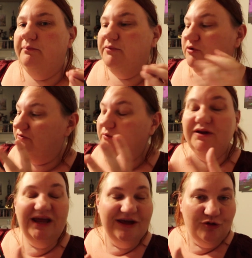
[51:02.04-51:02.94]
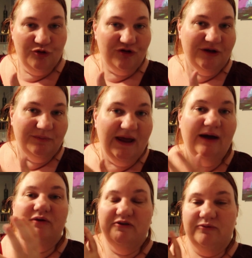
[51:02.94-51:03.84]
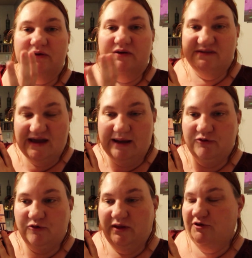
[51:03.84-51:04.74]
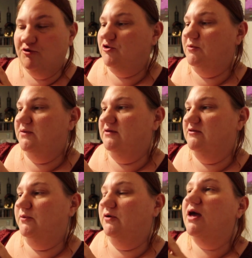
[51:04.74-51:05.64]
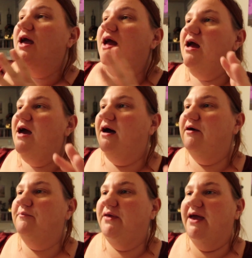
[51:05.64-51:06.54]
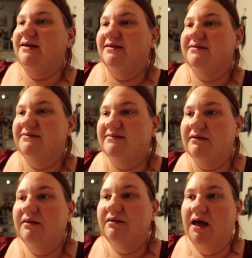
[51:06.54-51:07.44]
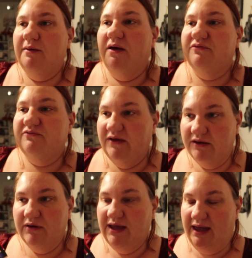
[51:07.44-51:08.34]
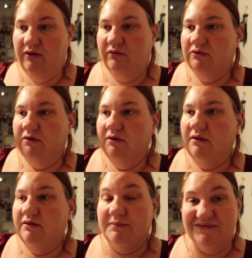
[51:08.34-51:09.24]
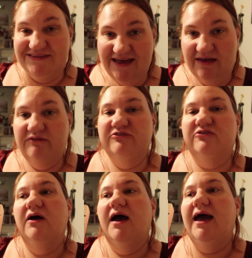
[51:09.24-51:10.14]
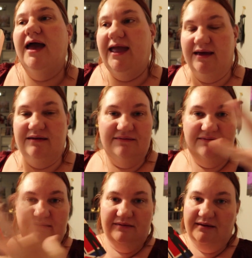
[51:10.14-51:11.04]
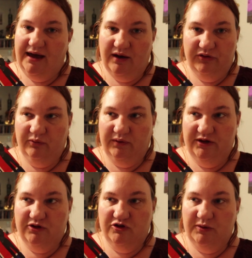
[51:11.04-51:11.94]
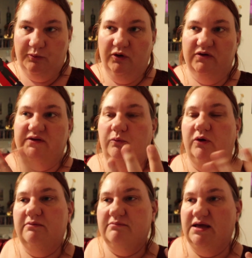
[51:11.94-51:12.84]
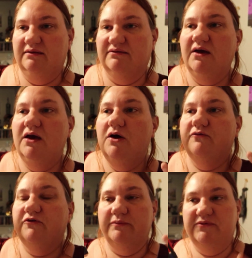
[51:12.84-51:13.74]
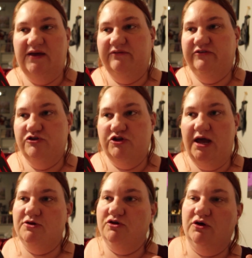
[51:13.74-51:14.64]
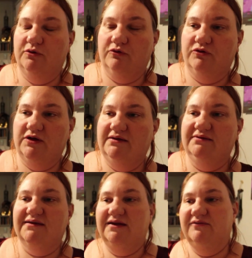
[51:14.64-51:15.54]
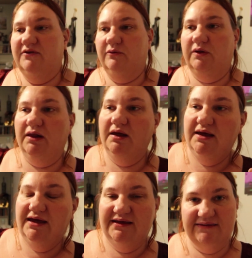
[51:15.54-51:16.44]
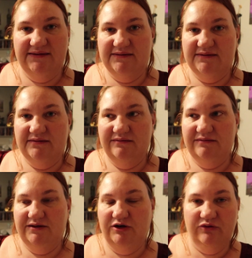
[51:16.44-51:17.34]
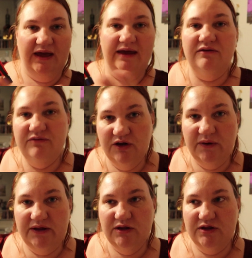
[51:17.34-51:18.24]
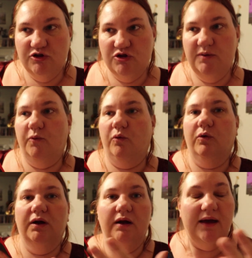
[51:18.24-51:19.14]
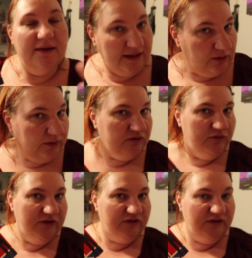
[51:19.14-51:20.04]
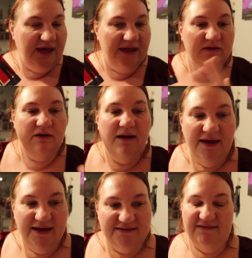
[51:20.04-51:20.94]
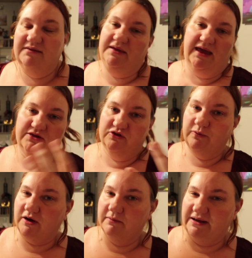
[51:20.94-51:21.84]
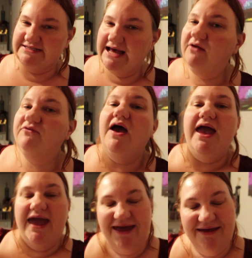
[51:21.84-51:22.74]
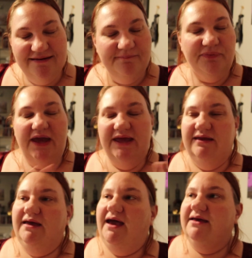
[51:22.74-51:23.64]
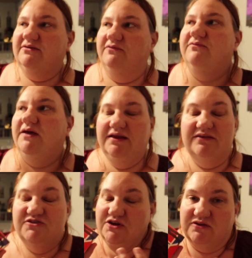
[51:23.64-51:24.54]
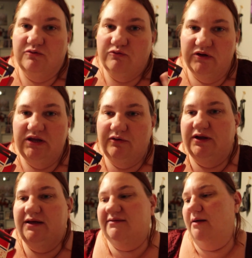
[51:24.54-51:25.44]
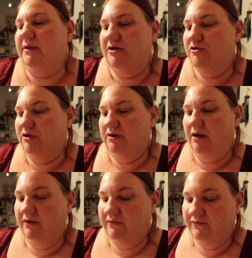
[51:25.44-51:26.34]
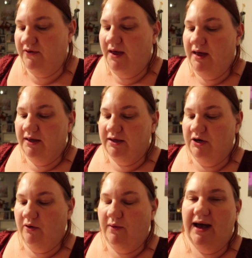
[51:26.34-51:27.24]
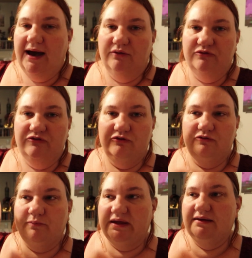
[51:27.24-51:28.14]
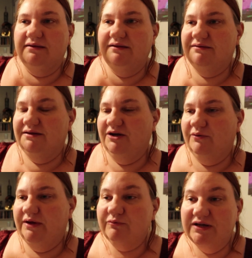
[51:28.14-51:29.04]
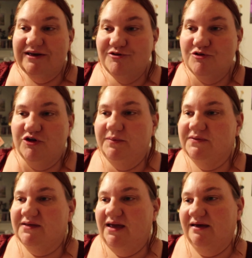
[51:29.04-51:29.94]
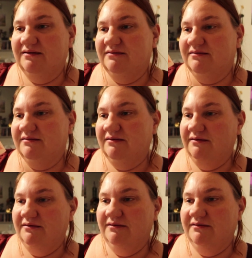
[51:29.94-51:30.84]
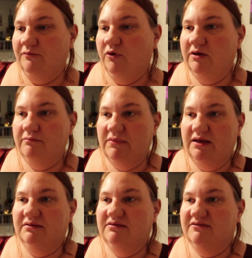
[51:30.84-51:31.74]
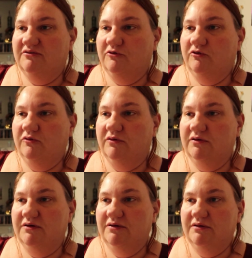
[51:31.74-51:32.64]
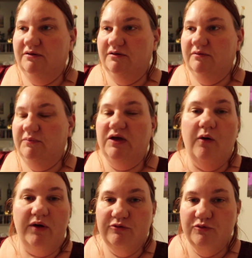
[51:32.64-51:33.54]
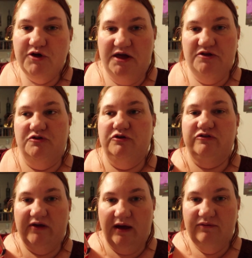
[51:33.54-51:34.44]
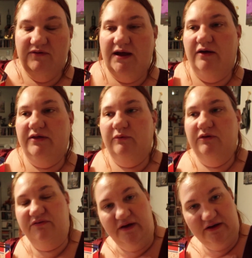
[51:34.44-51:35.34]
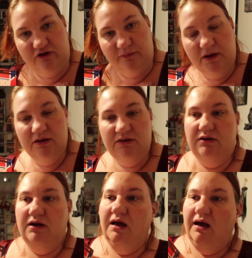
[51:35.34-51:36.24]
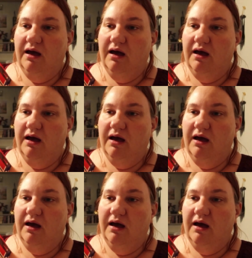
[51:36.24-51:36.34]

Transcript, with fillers: beautiful relationship now, because we're an established relationship in this book, um, and it's still them figuring out themselves and how their relationship works and what it means for themselves to change and go through things and if it will is this you know, the end of the relationship or can we do this together? Is this something I just work on myself? And it has a, it's just a really good examination of, you know, how to be, you know, in relationships and what it means to be going through changes yourself and how that will affect your partner.